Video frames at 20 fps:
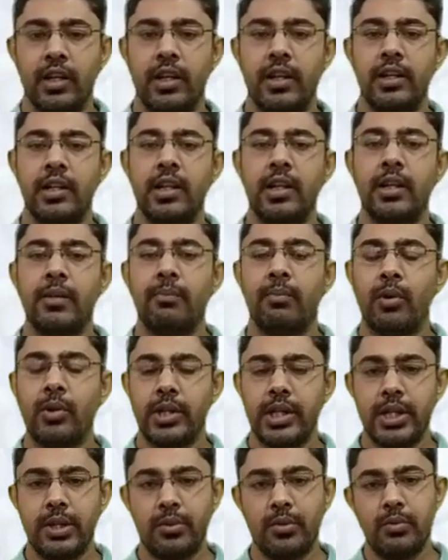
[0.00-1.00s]

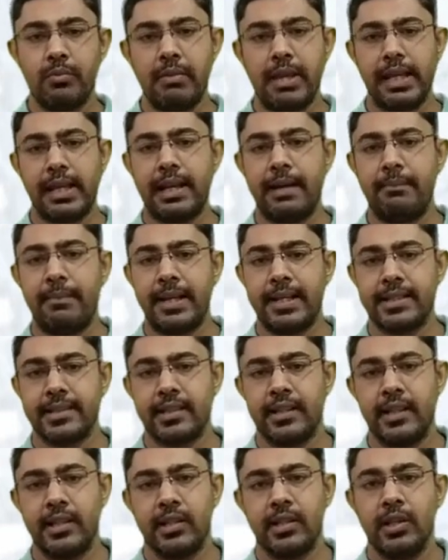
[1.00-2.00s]
42
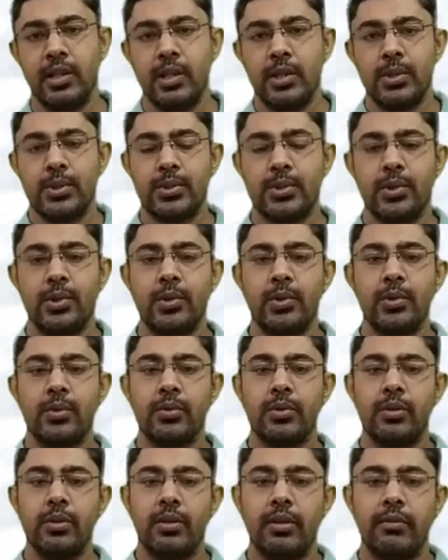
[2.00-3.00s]
megapascal.
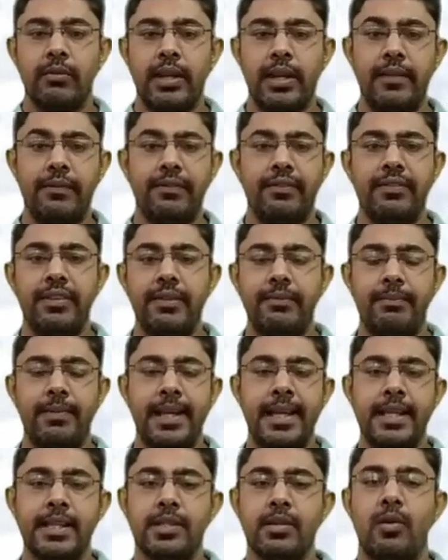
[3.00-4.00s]
So if we
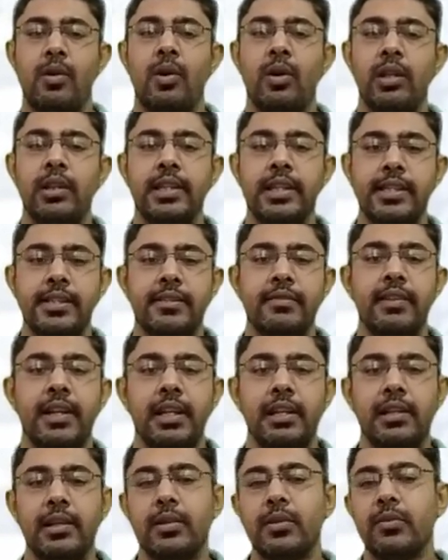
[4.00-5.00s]
place all this
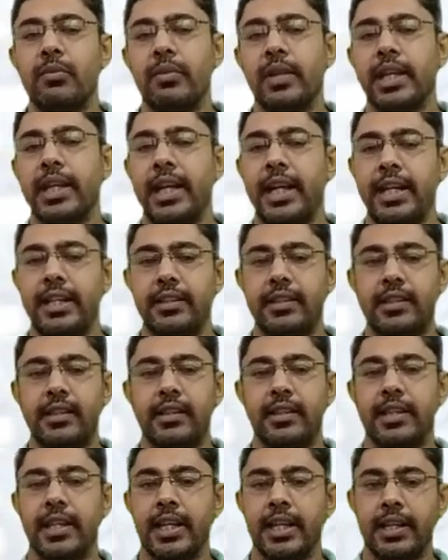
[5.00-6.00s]
value, we get
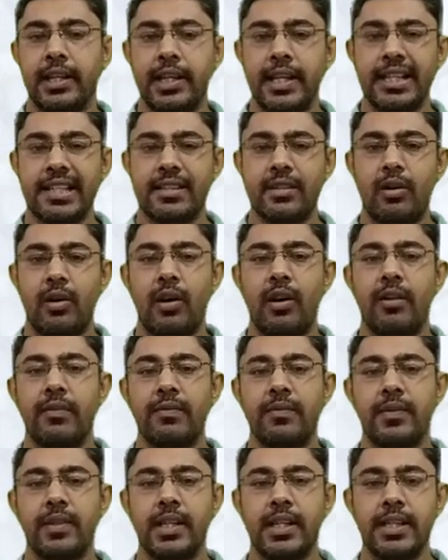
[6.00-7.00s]
the thickness
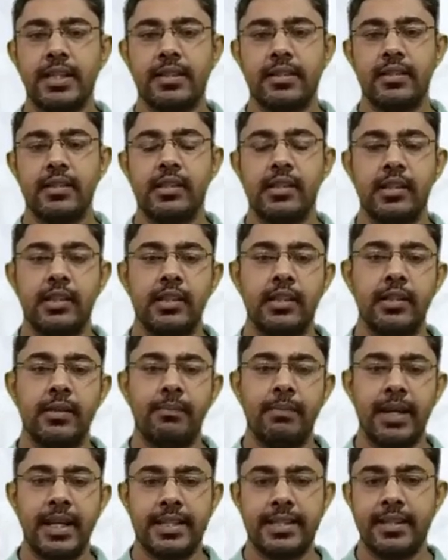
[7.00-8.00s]
of this
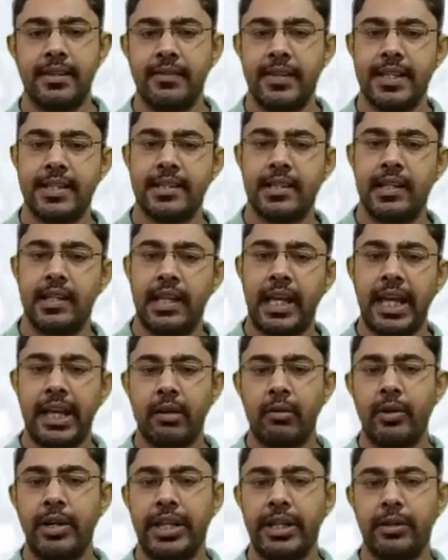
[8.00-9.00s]
pressure vessel
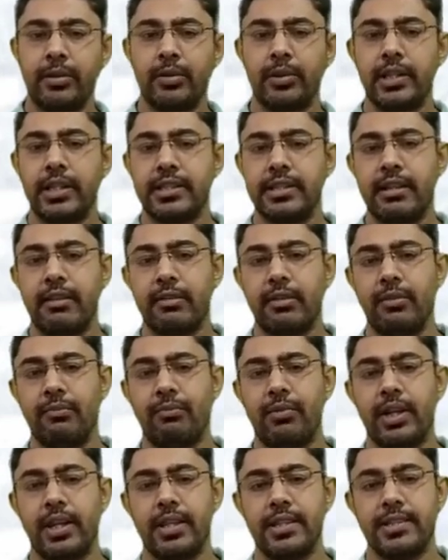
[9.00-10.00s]
according to the
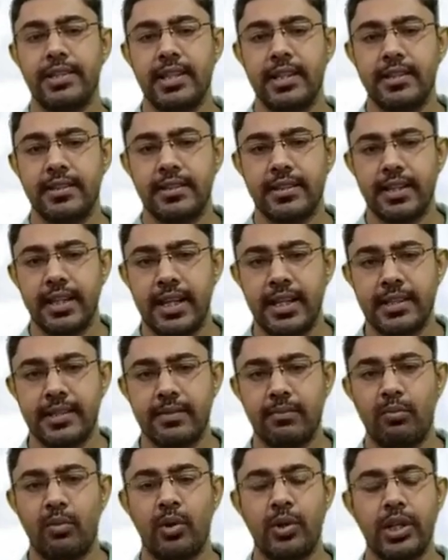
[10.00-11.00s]
circumferential
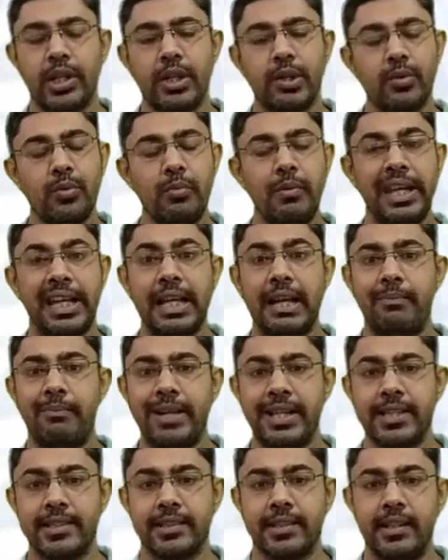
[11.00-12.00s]
stress, 42
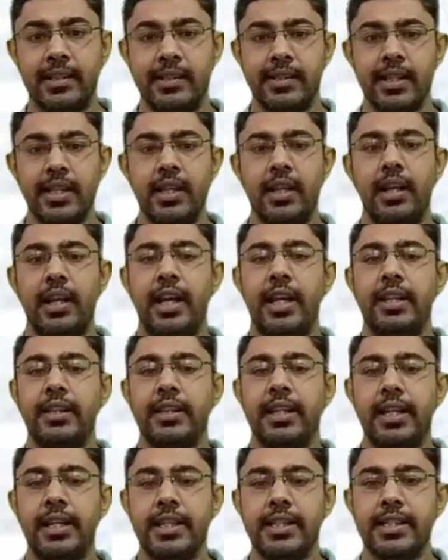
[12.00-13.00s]
megapascal,
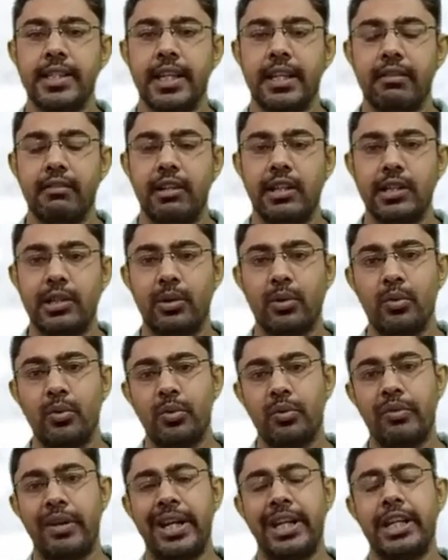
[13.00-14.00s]
and that is equal
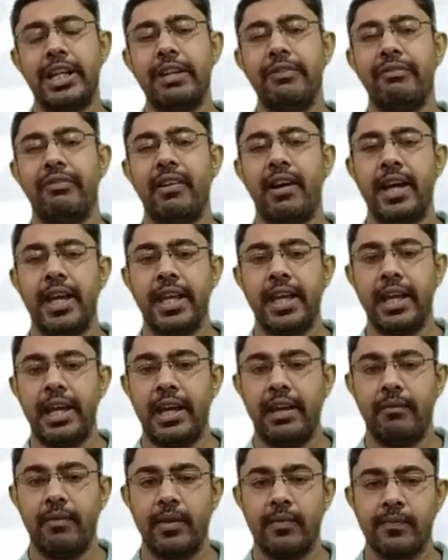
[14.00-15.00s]
to 25
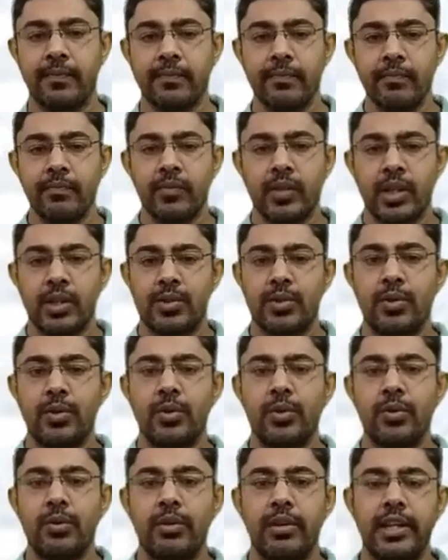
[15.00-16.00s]
mm.
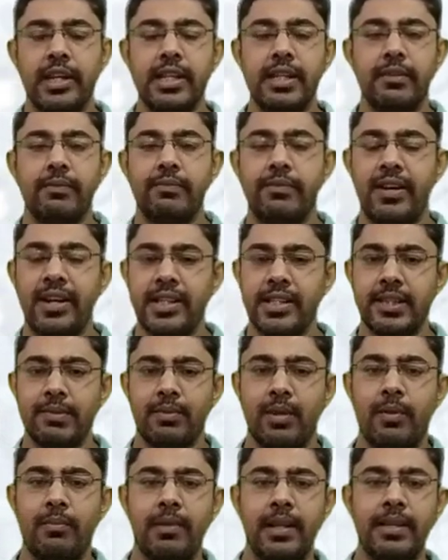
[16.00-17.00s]
So in
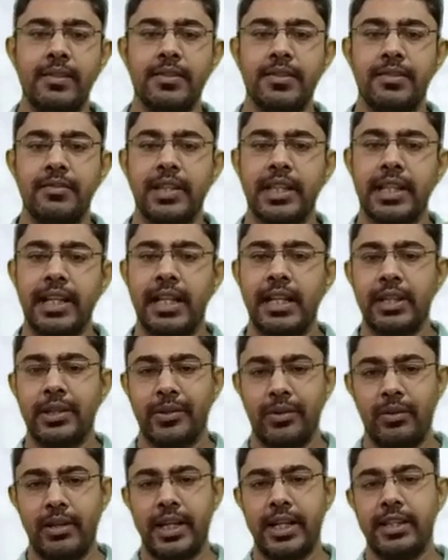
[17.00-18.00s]
first problems, we
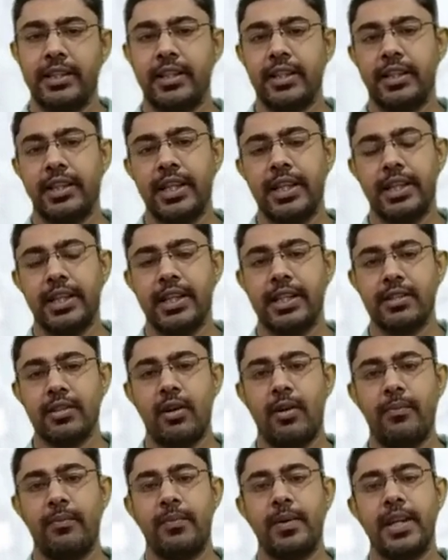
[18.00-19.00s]
calculate the thickness
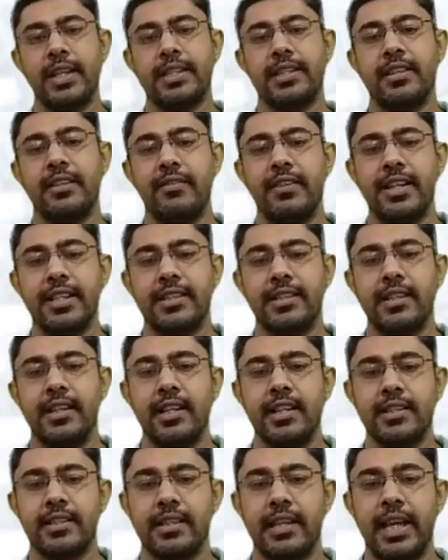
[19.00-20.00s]
of pressure
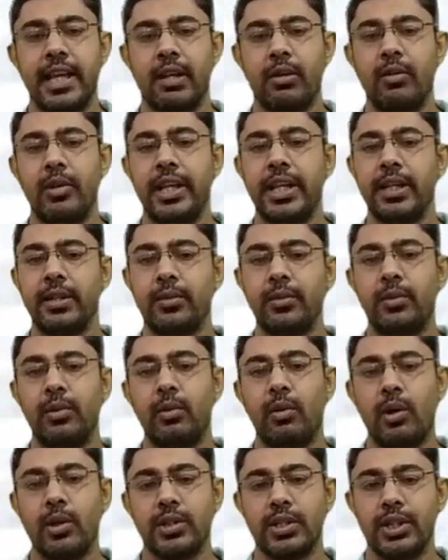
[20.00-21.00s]
vessels according to
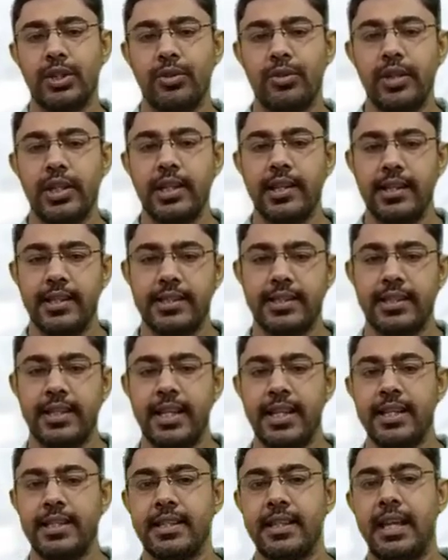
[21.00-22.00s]
longitudinal
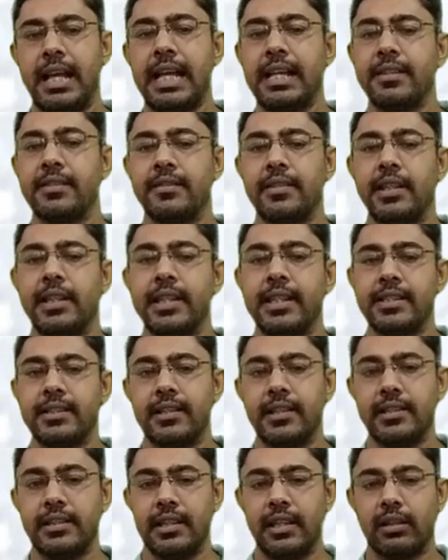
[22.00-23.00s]
stress as well
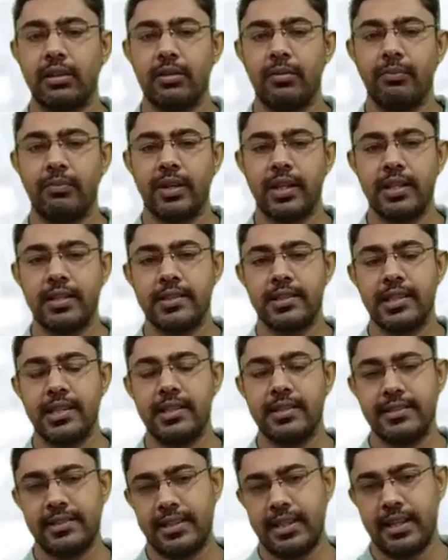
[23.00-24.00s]
as the
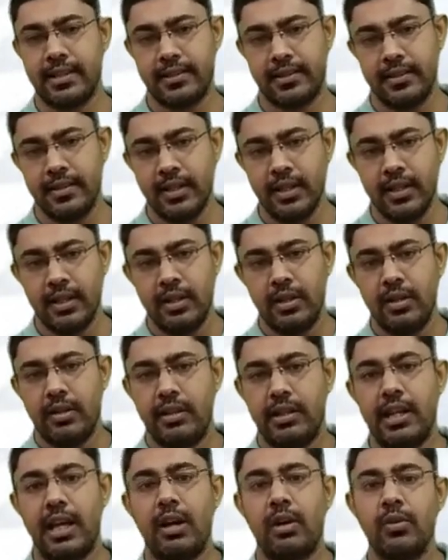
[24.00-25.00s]
circumferential stress.
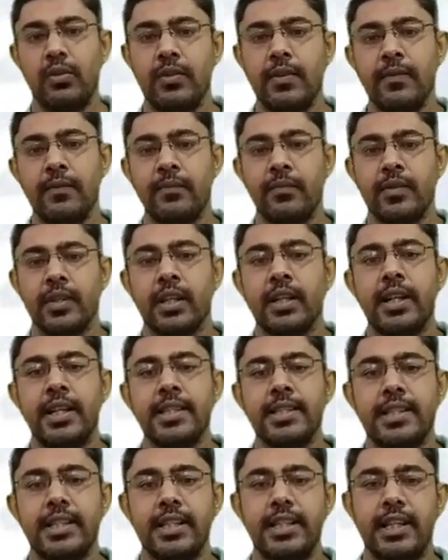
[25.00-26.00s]
Now
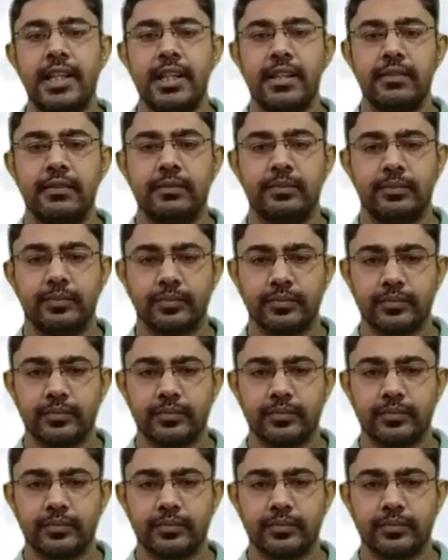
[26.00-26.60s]
consider